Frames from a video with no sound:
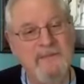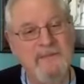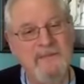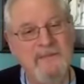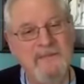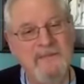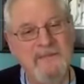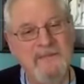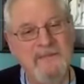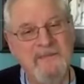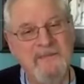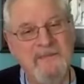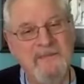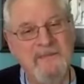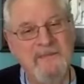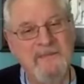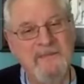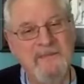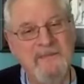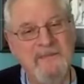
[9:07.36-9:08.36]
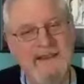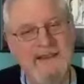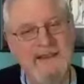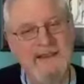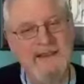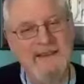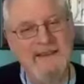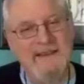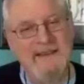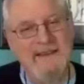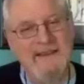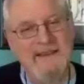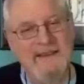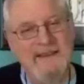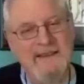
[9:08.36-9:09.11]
Nobody speaks.